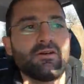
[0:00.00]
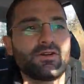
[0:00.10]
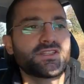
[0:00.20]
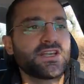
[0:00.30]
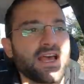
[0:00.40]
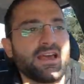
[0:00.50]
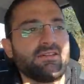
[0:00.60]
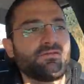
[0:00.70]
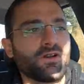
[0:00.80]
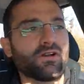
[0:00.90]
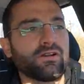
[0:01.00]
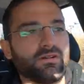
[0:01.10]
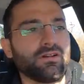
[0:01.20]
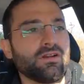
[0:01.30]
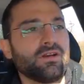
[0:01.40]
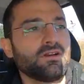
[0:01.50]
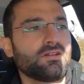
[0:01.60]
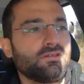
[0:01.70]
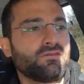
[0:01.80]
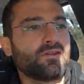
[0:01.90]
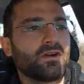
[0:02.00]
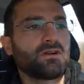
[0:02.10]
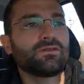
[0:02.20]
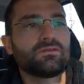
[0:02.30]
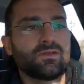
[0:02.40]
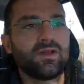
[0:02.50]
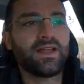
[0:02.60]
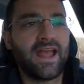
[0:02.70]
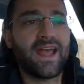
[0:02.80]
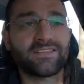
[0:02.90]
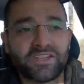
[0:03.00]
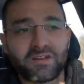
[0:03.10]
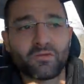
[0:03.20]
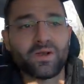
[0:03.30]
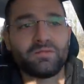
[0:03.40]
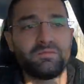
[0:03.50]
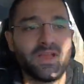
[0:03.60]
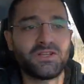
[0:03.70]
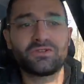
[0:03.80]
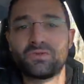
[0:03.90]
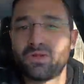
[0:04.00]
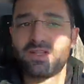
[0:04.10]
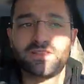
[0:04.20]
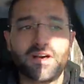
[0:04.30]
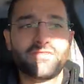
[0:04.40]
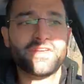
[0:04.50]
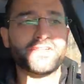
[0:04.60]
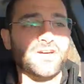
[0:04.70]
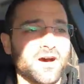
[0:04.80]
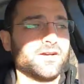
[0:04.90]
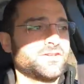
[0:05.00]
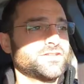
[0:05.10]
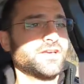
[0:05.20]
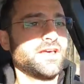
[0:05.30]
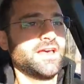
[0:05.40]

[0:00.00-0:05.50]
I would say, for for enhancing what makes you really love these cars.